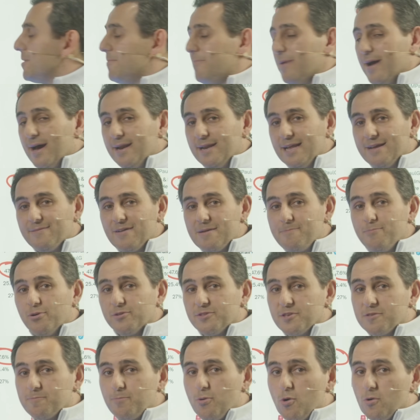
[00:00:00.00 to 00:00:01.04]
bet if I put
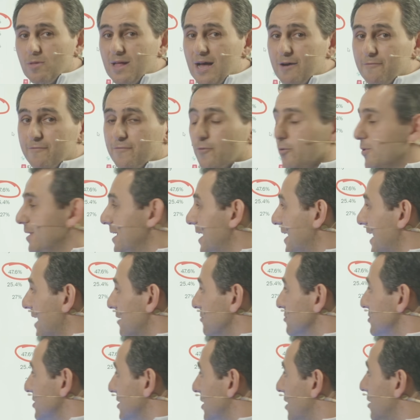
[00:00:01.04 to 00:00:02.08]
this poll out forty-eight
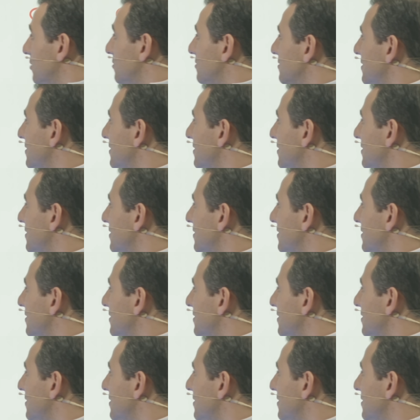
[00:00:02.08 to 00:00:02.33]
hours ago,